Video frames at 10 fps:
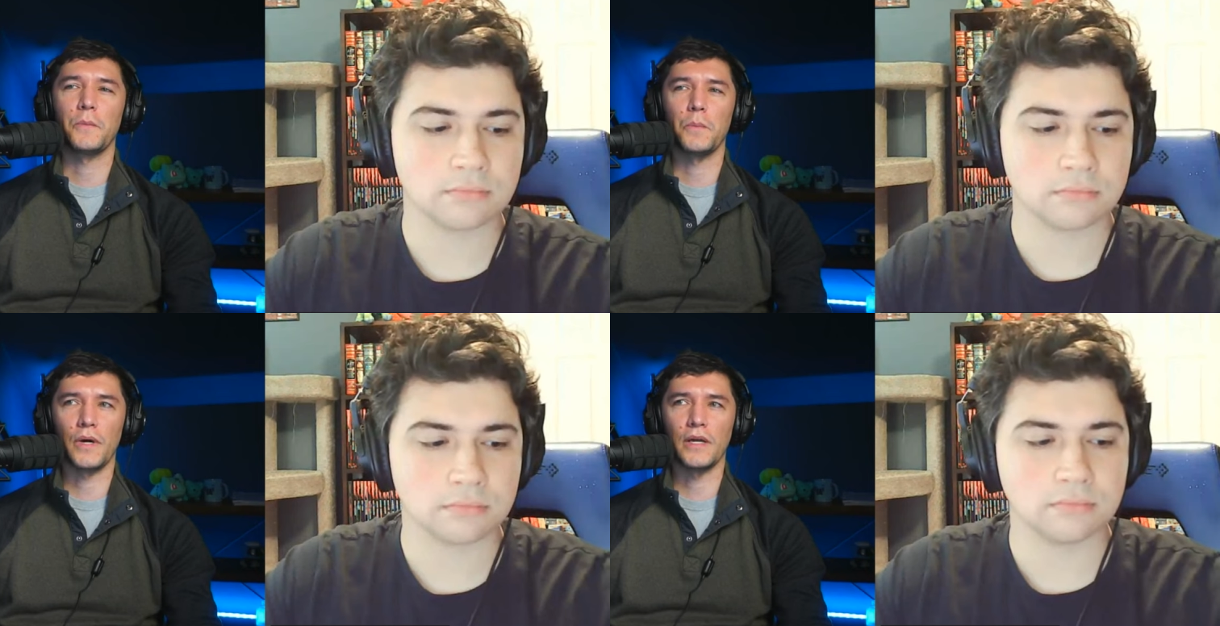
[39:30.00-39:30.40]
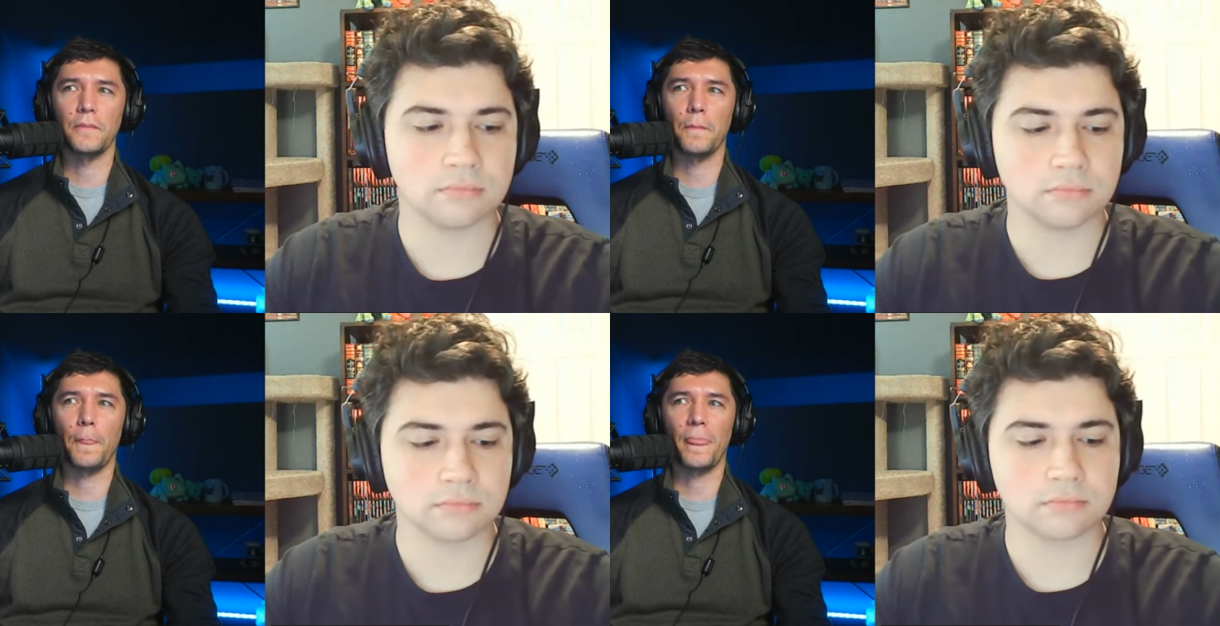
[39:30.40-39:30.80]

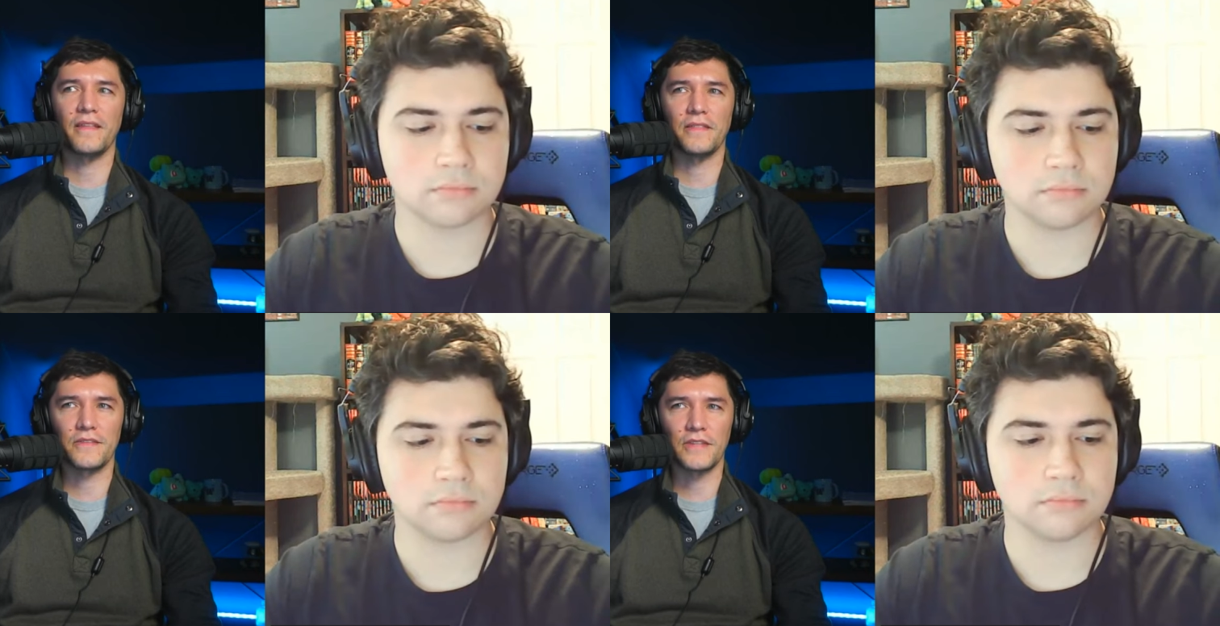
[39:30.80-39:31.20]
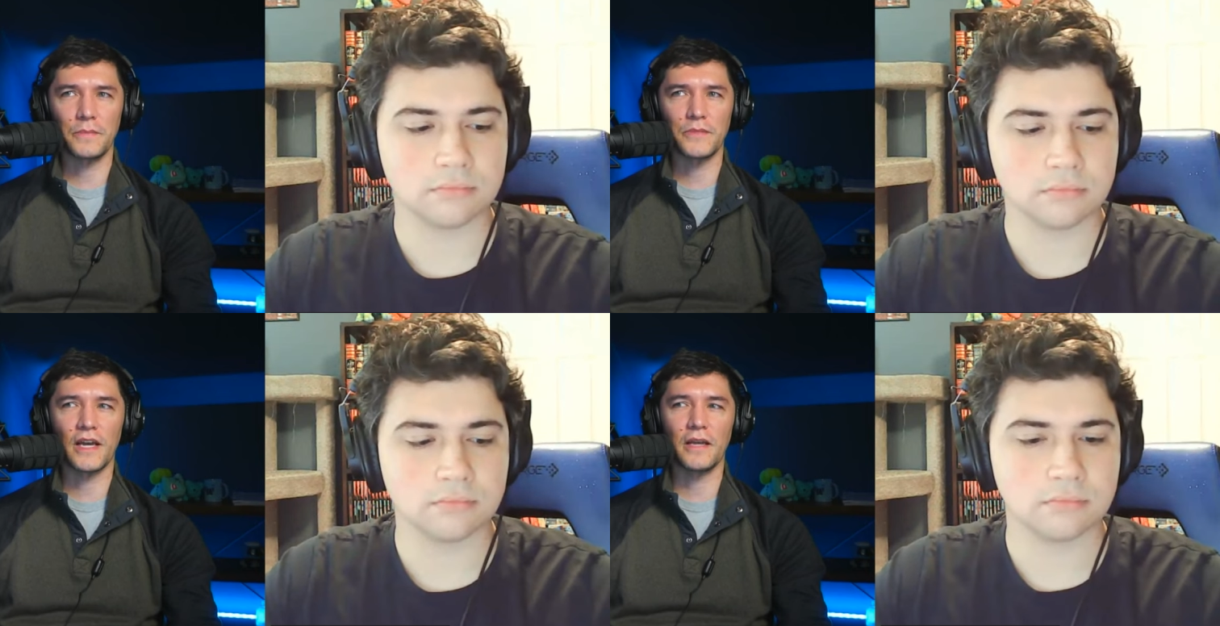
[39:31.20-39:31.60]
Speaker 1: but at the
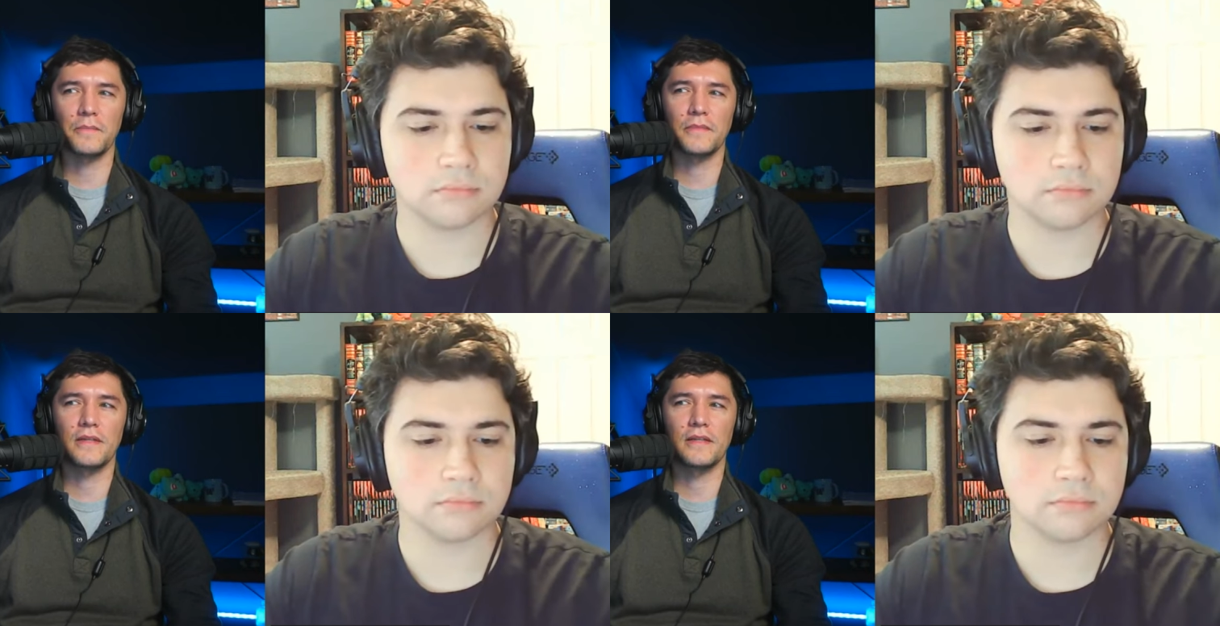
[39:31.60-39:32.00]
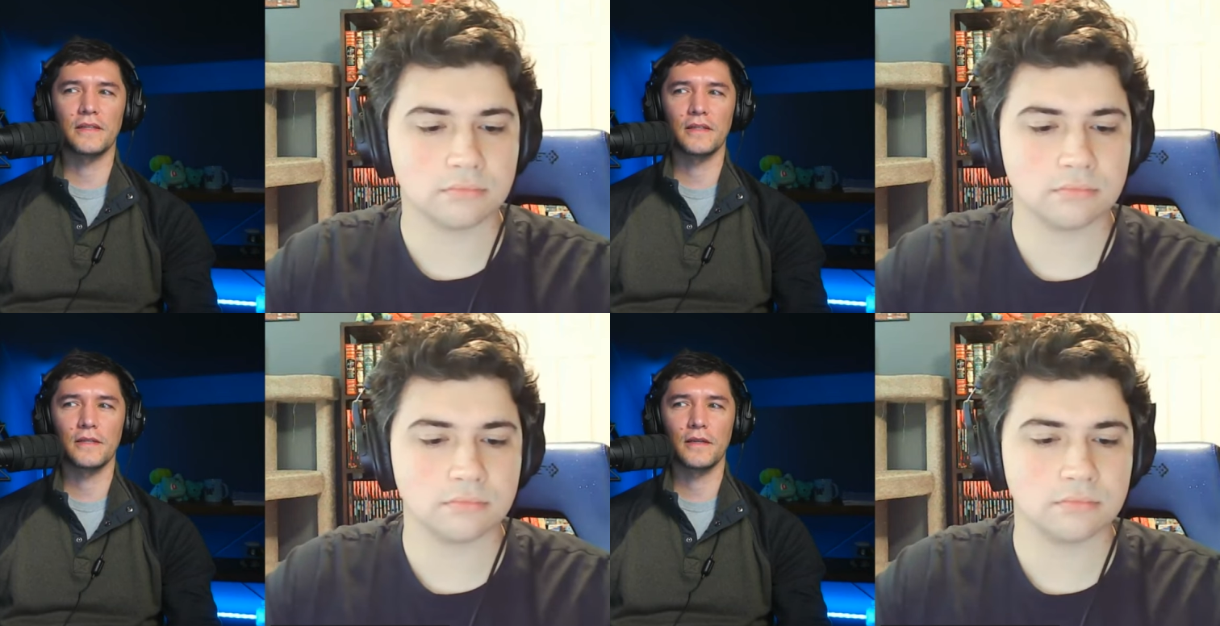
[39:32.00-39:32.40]
same time
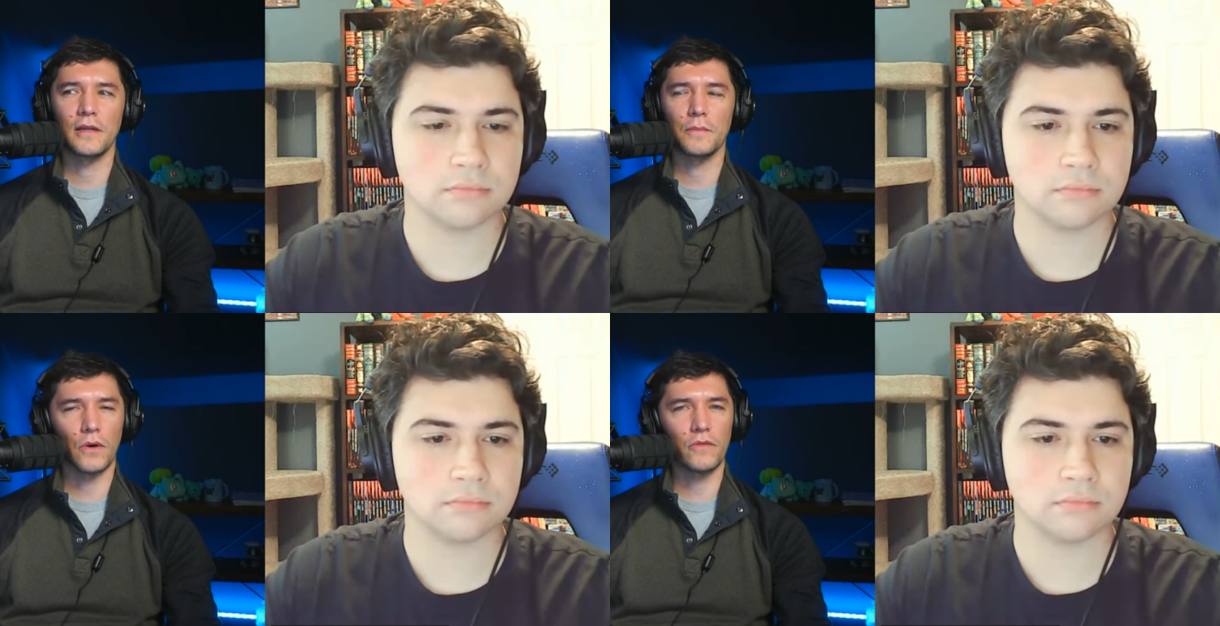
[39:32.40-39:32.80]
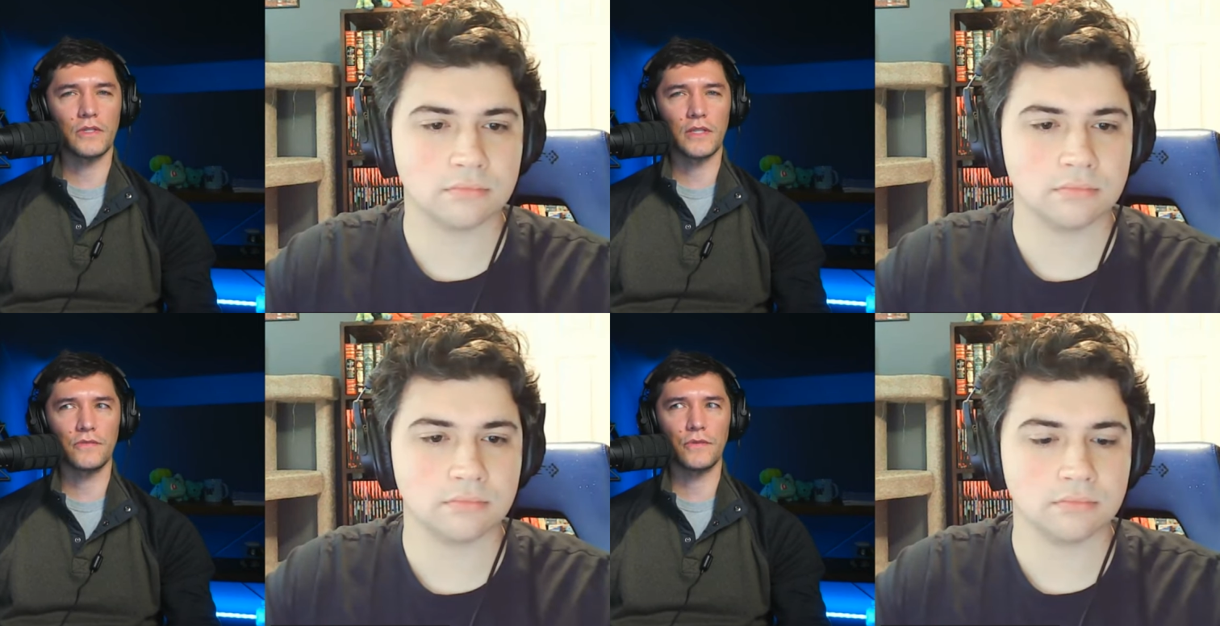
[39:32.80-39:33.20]
part of
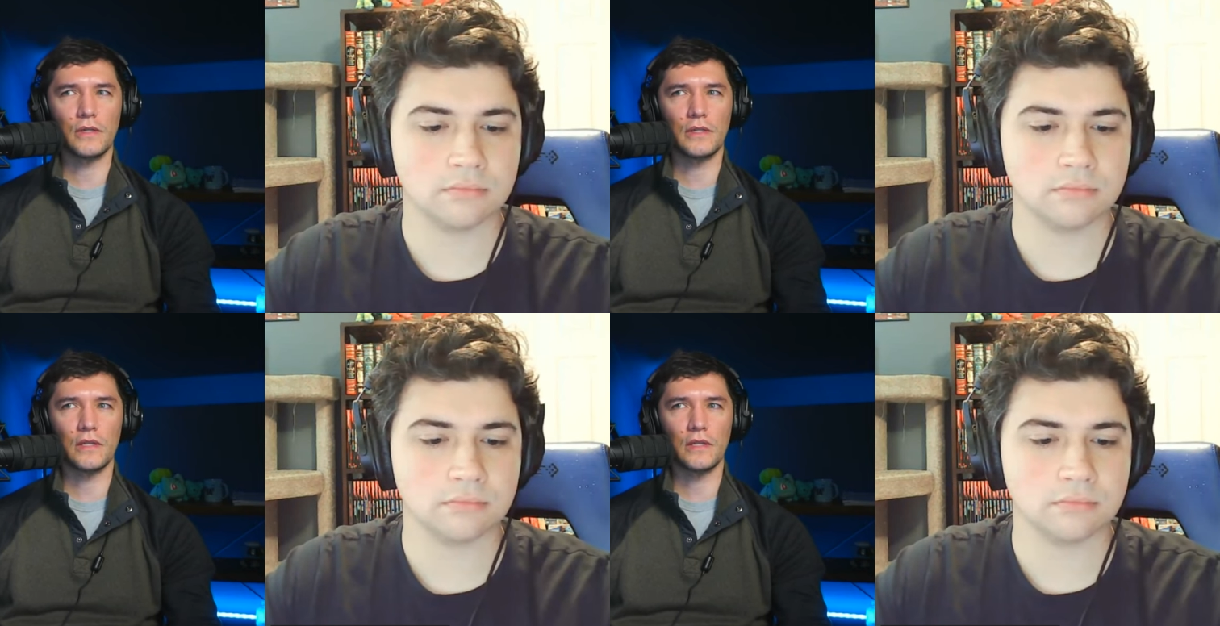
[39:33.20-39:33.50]
it does feel a